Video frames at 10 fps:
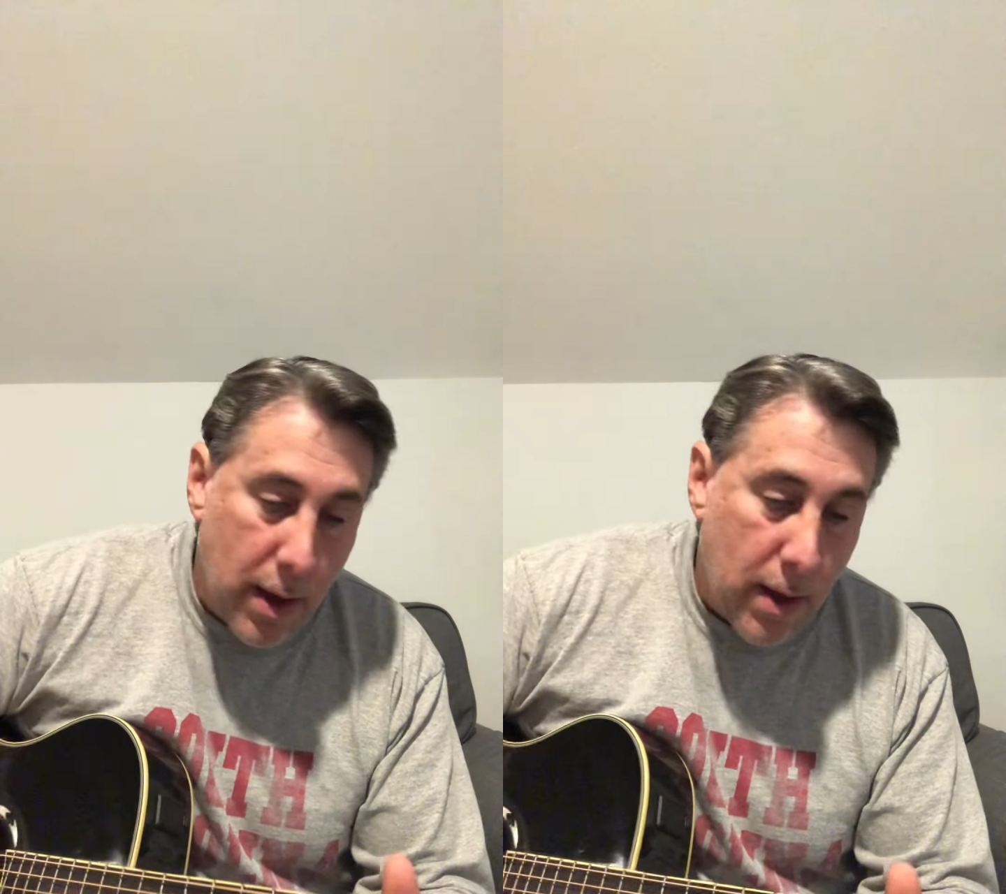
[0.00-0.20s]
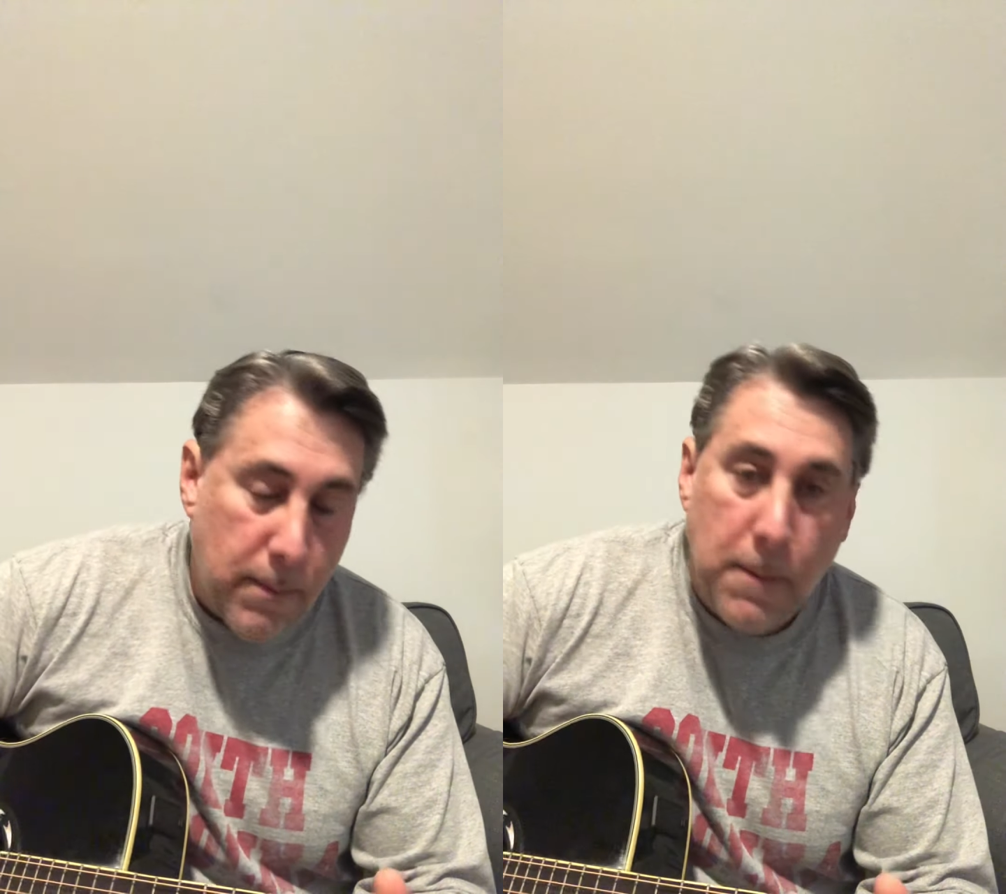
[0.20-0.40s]

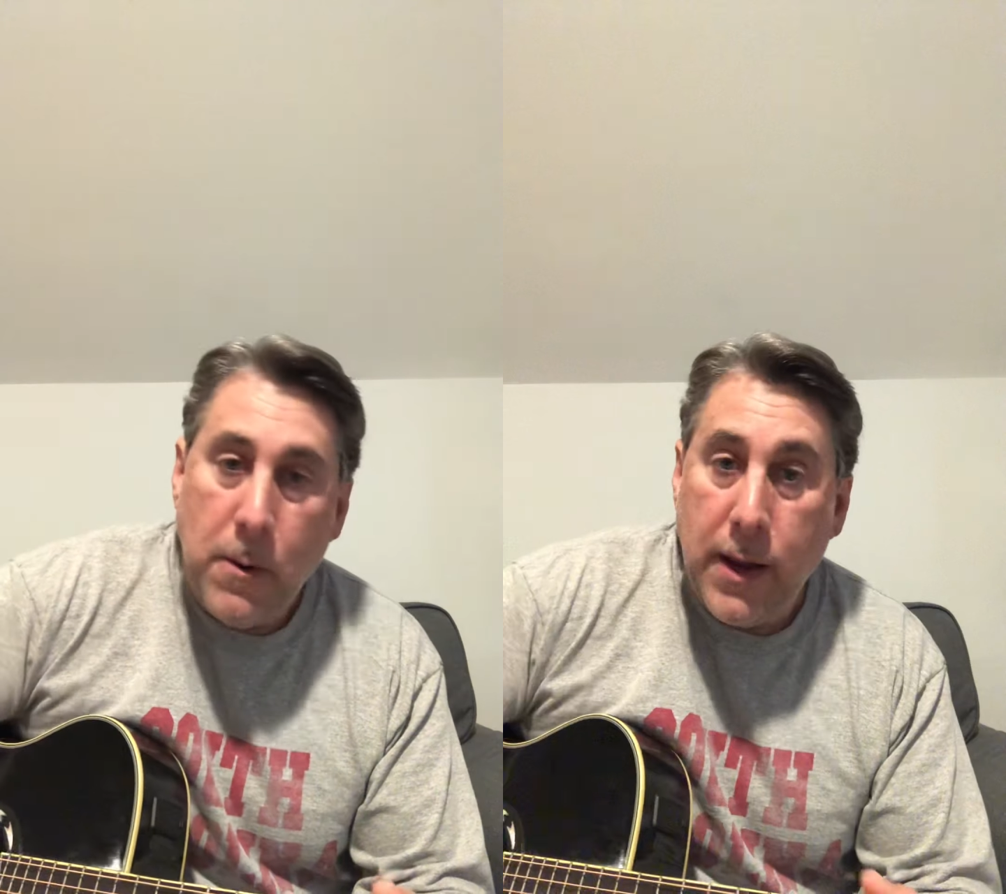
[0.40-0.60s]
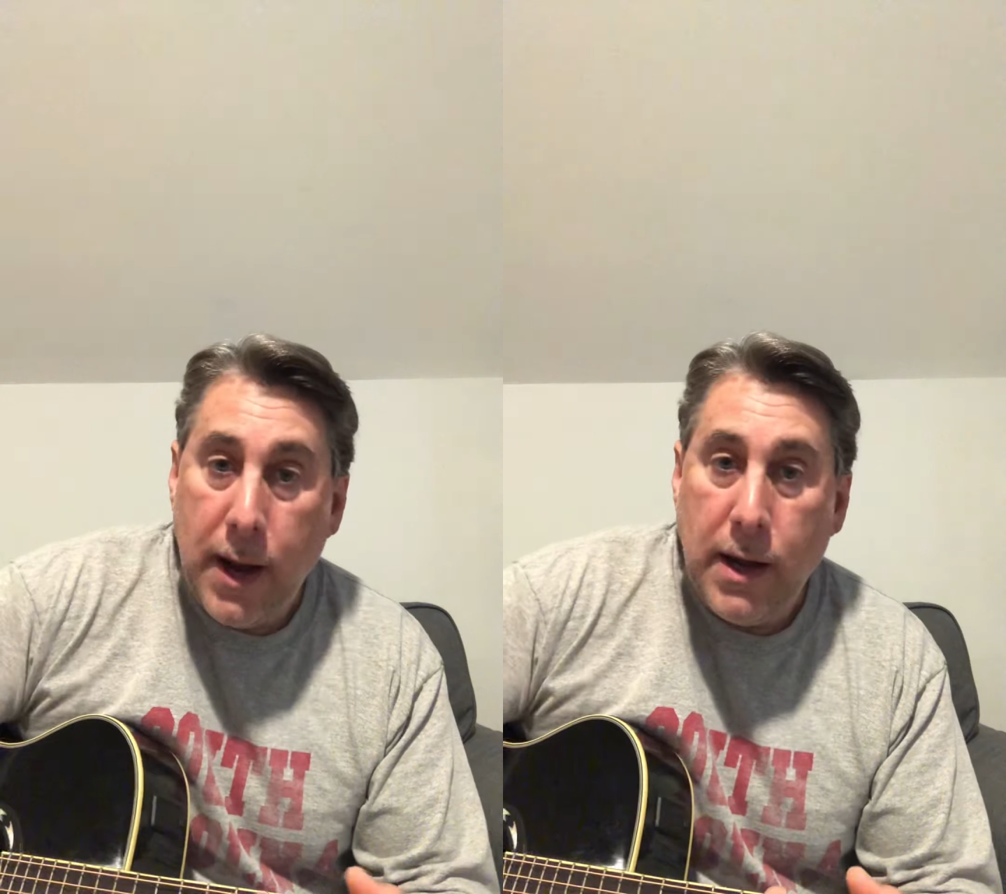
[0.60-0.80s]
People
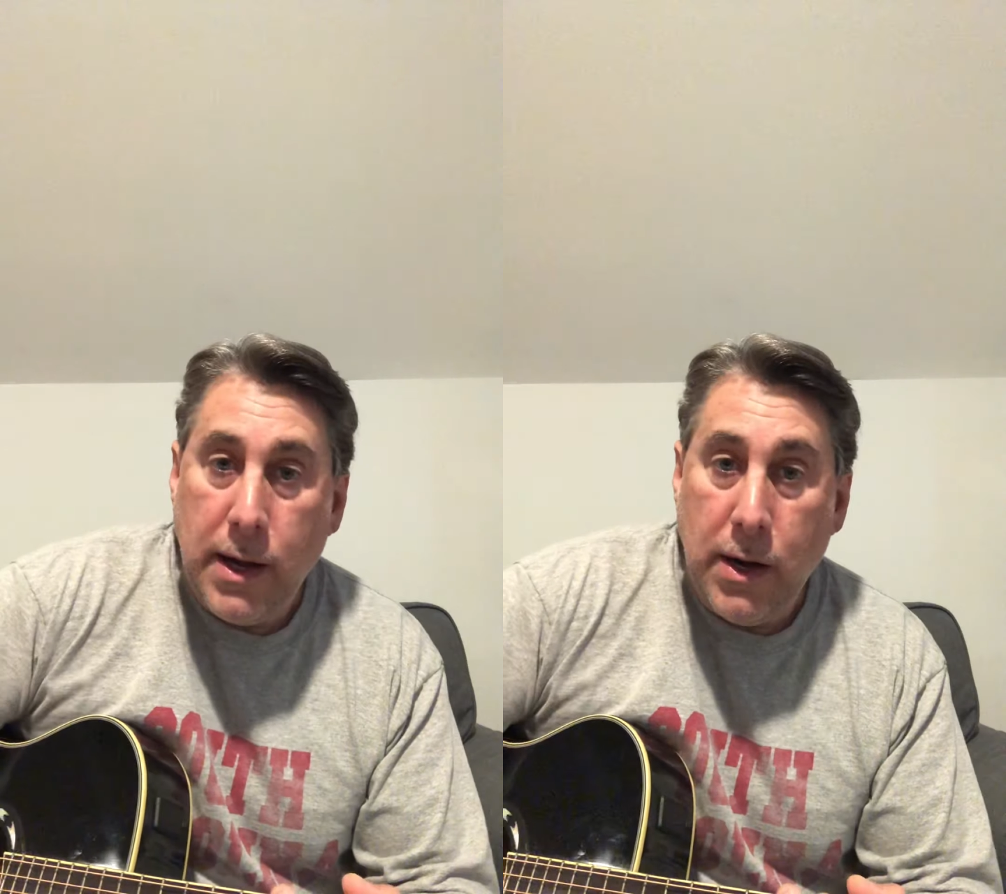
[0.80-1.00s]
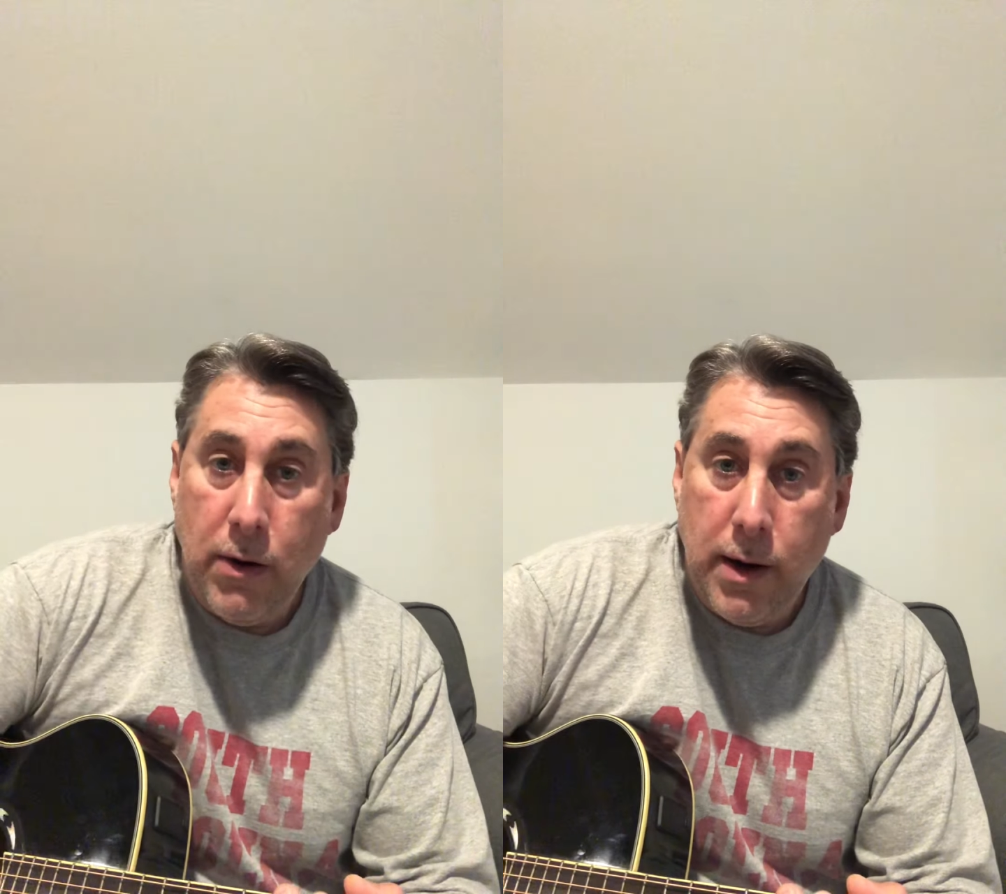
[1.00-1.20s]
can't
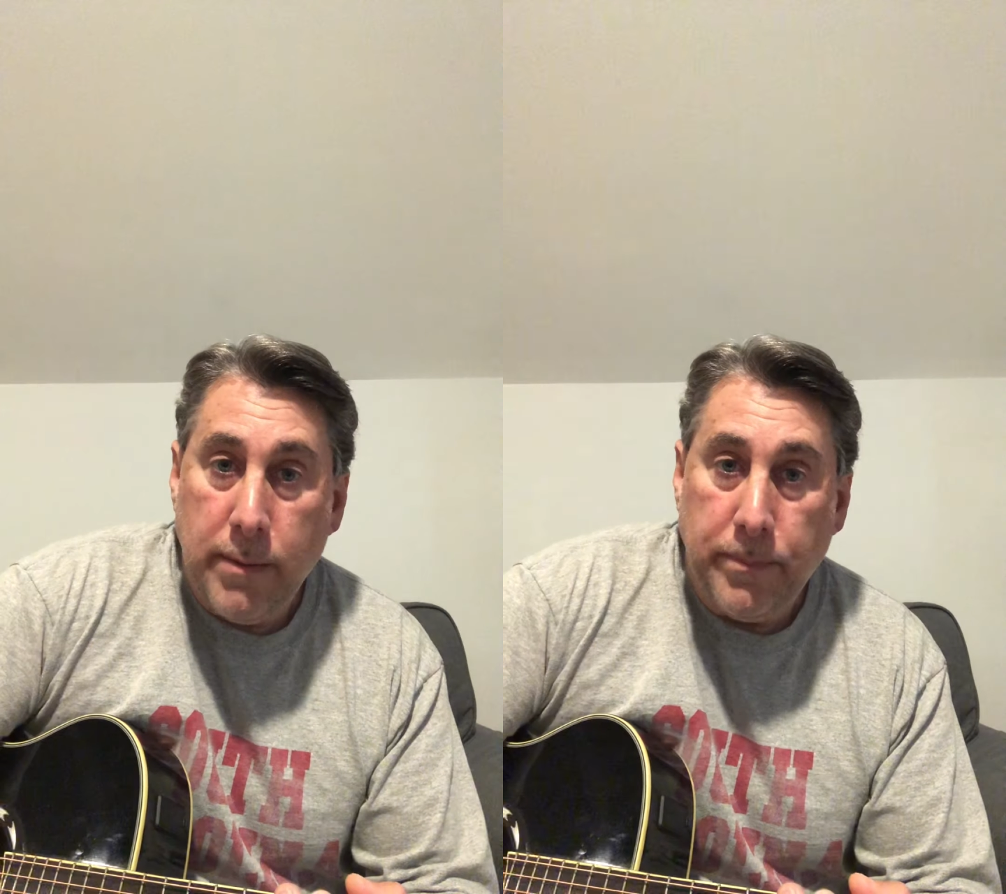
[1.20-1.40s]
hear it.